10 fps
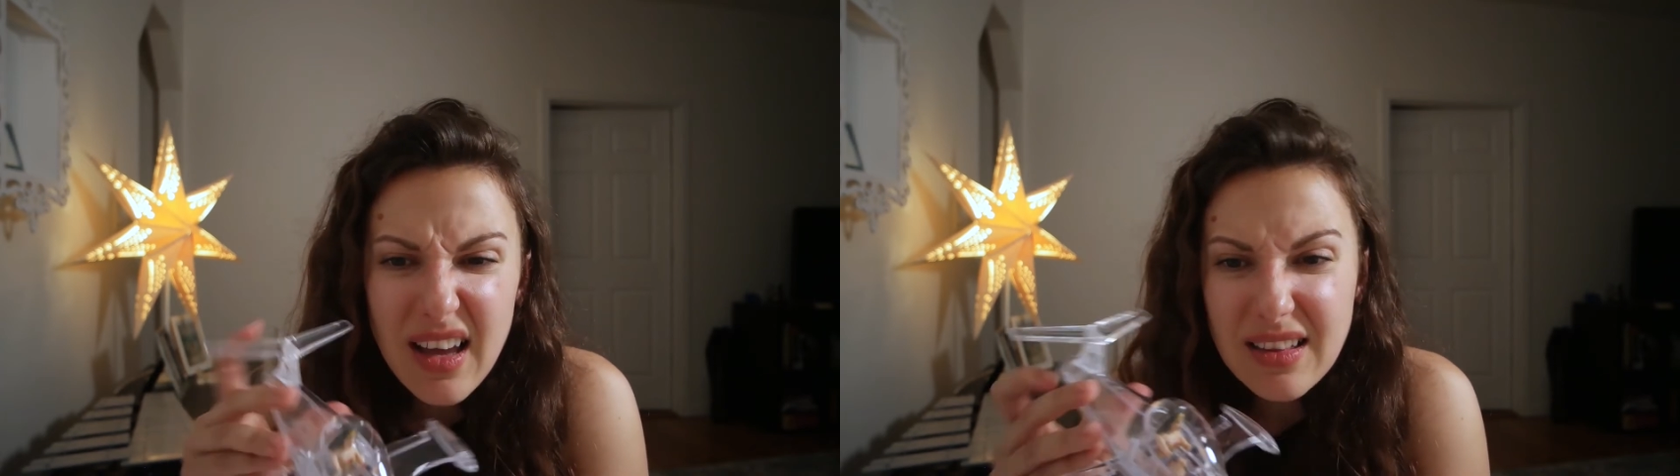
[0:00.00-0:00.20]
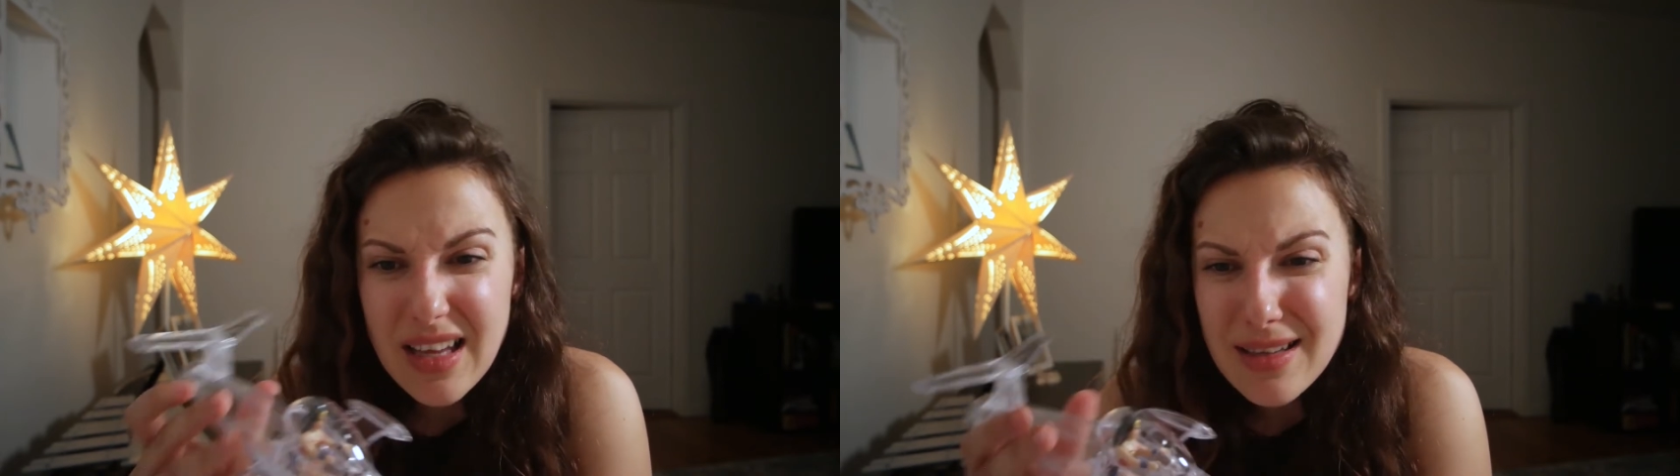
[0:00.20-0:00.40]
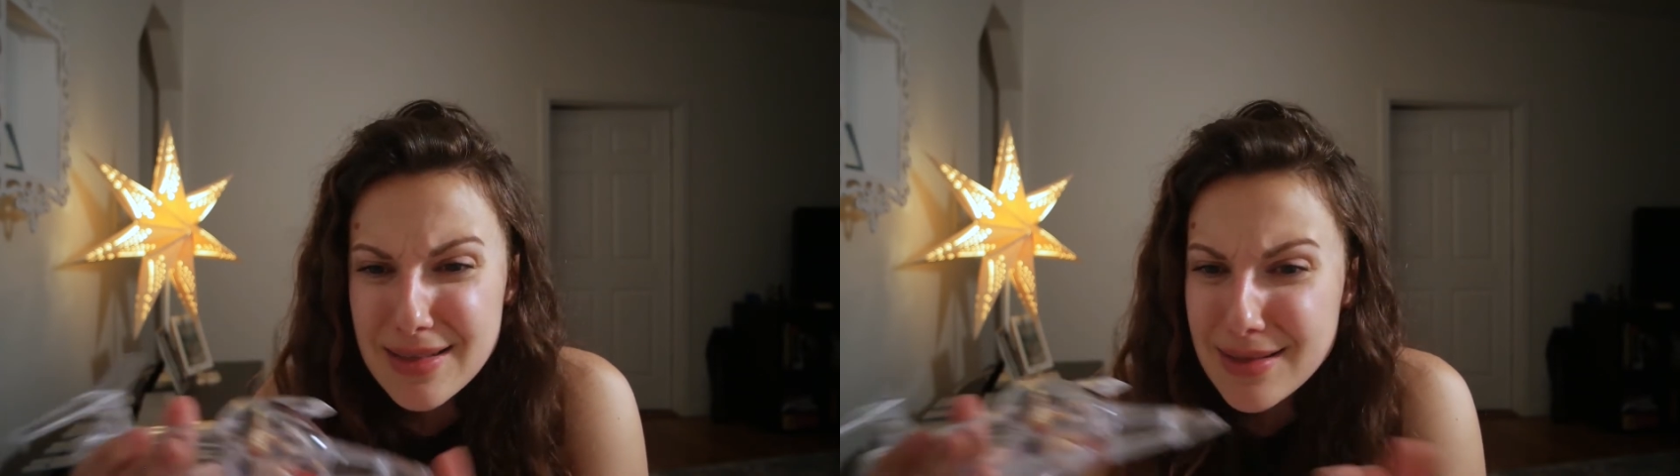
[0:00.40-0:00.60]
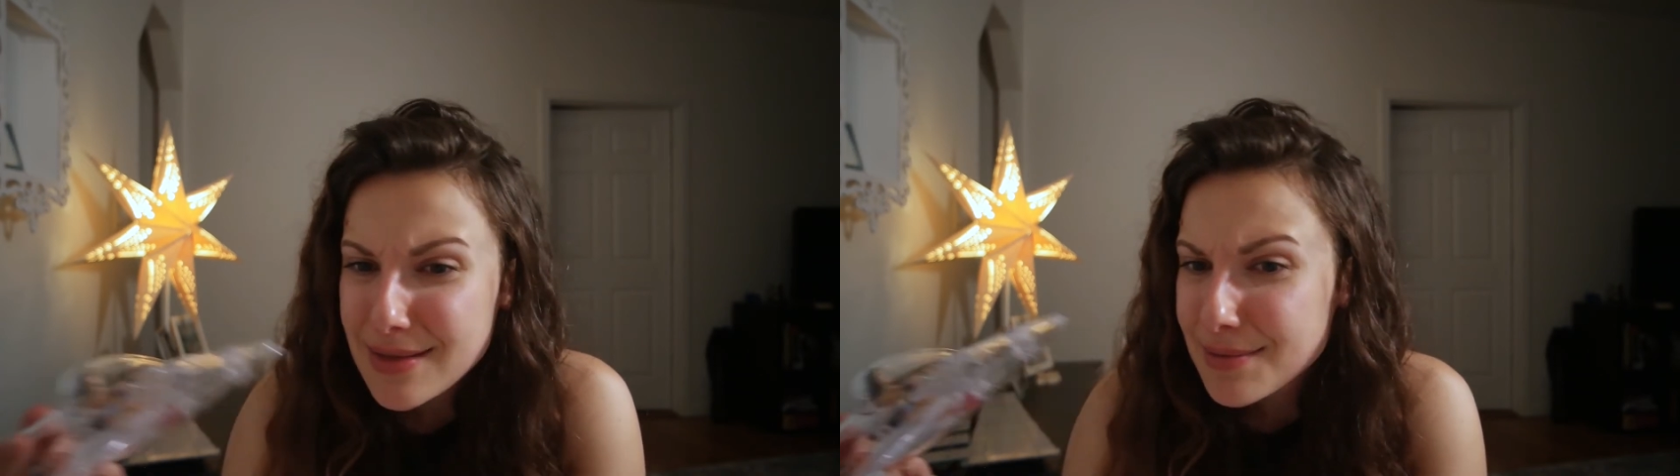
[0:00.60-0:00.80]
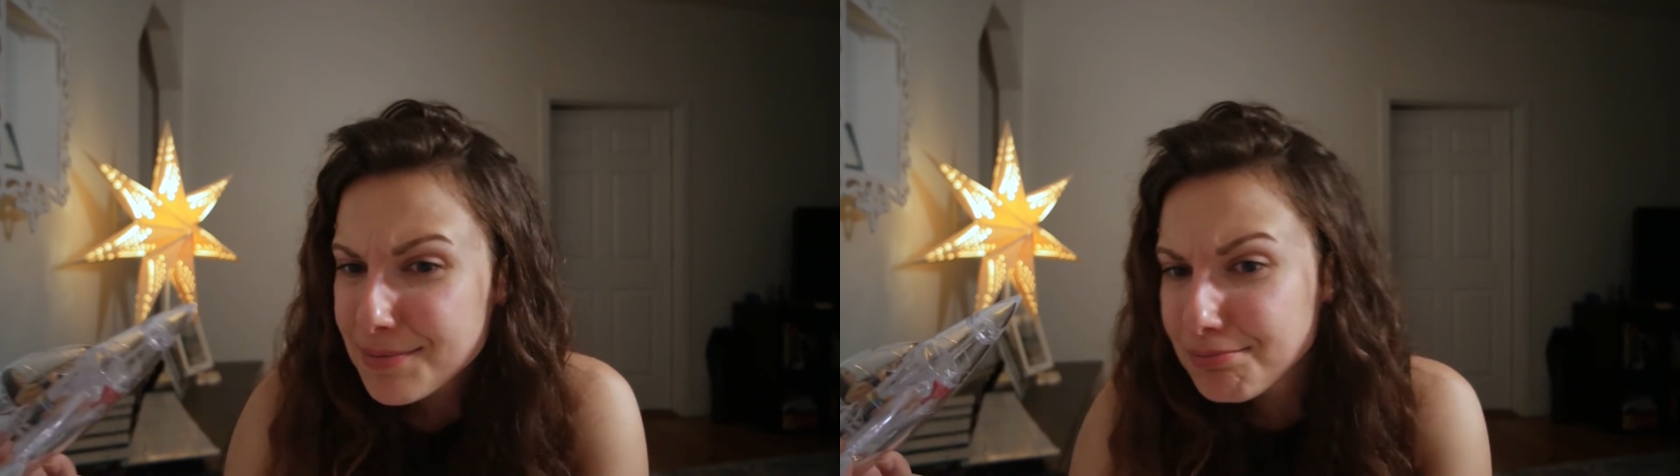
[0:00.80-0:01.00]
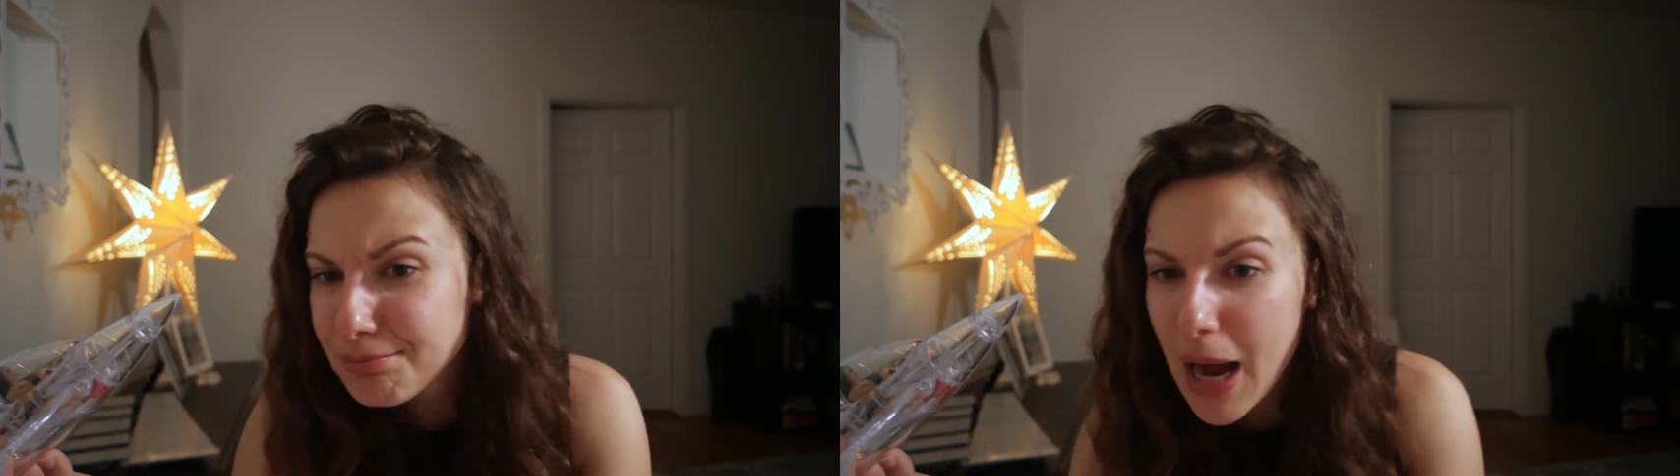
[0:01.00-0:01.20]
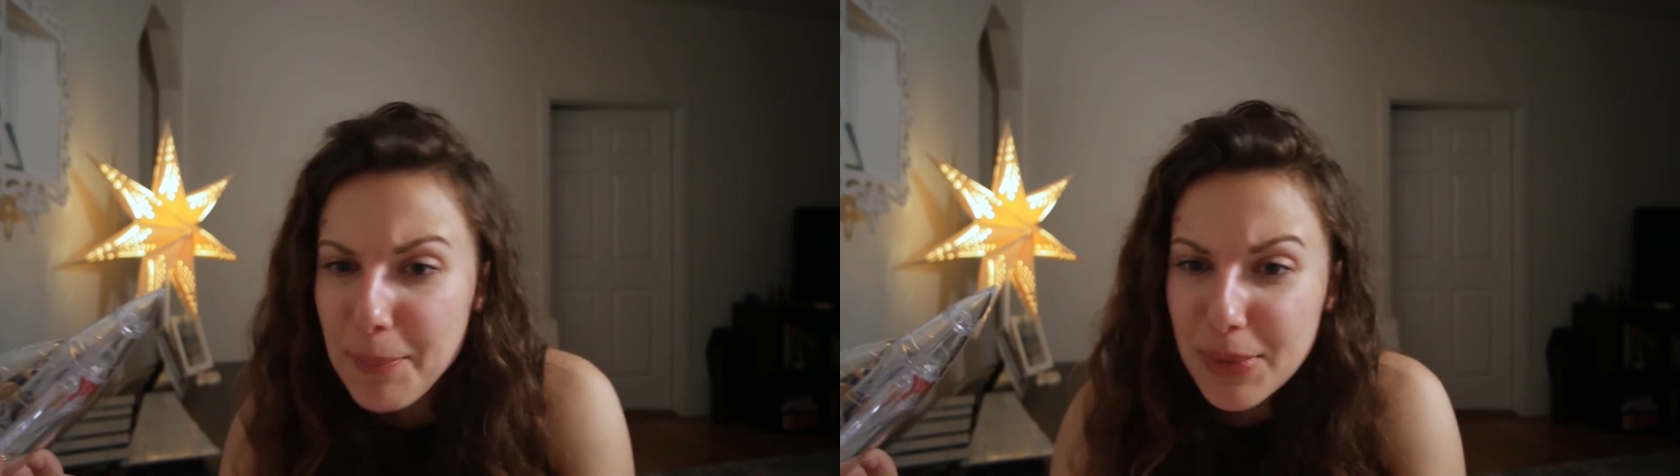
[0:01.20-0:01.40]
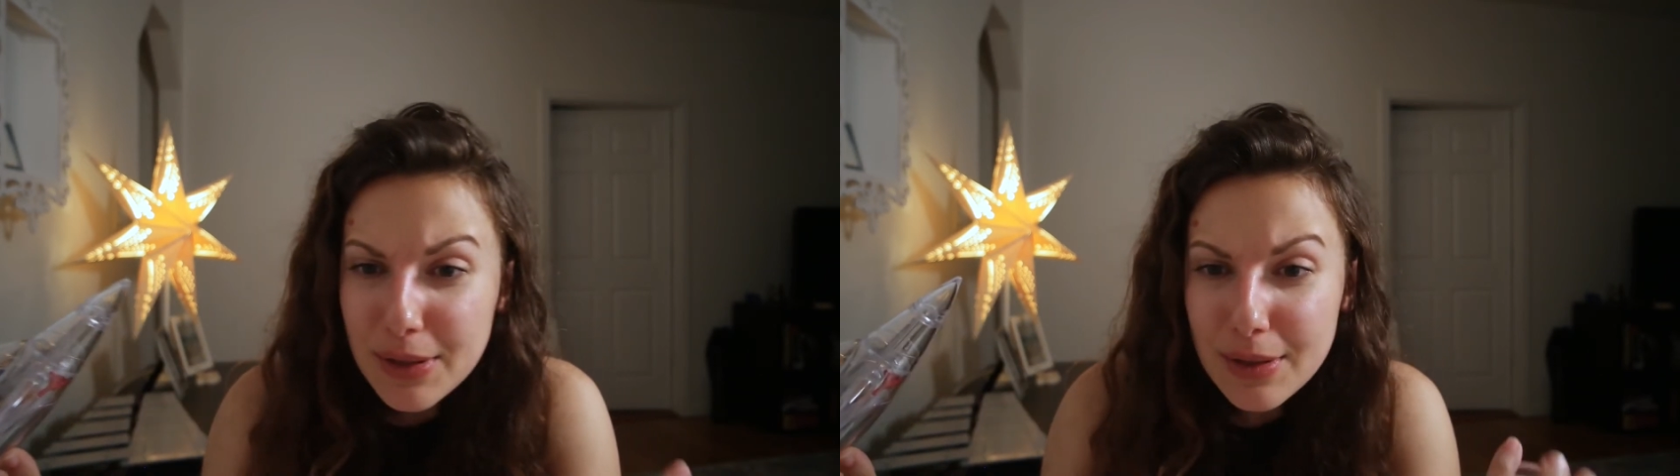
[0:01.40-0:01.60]
less
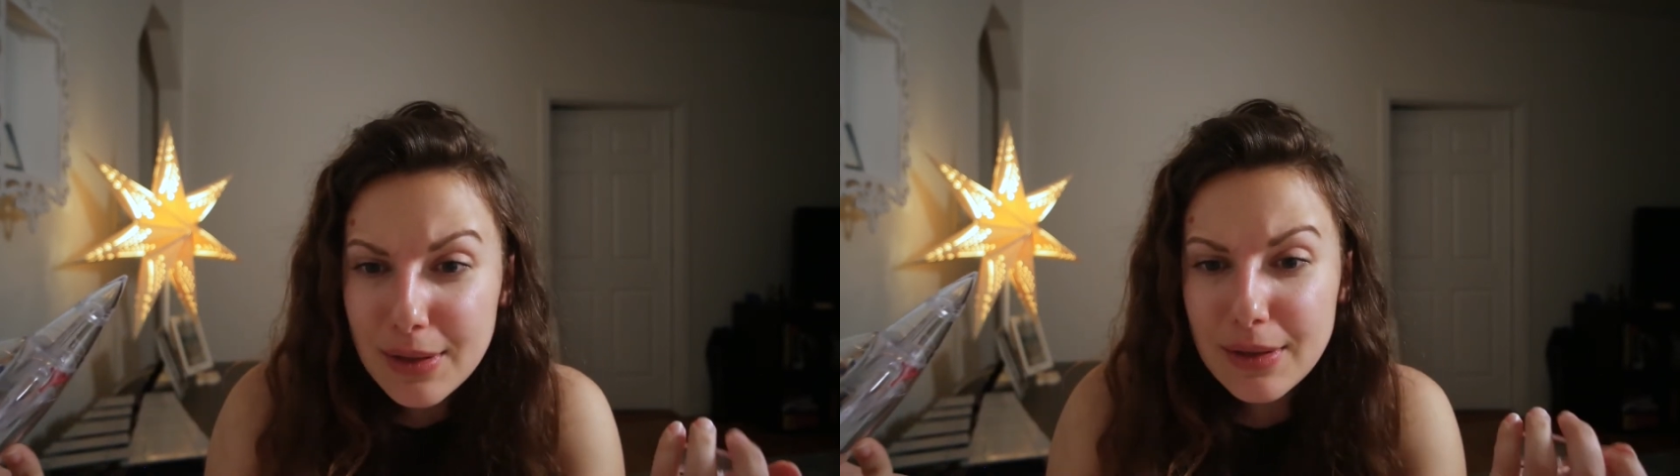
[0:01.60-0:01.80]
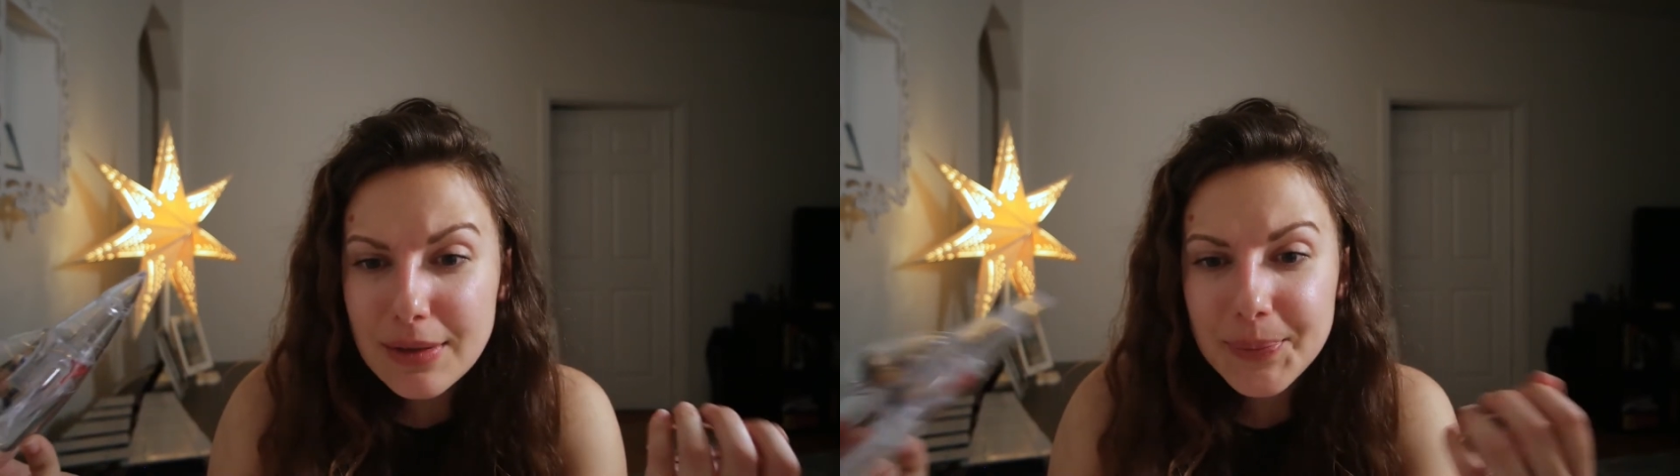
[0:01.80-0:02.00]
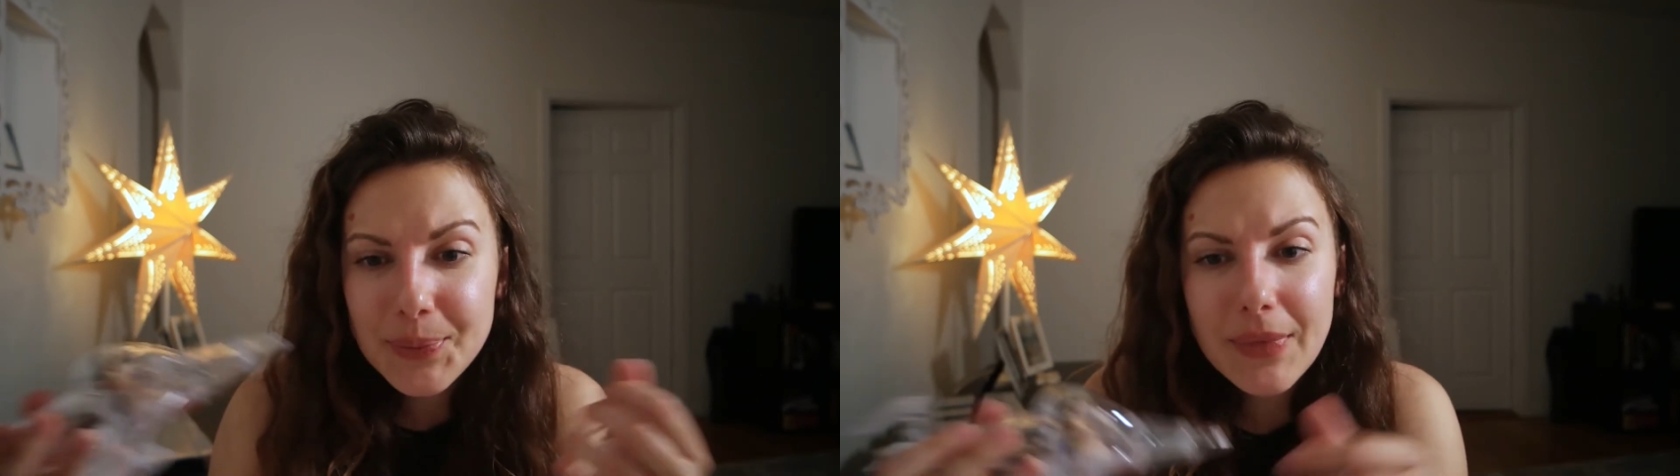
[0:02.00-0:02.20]
popular,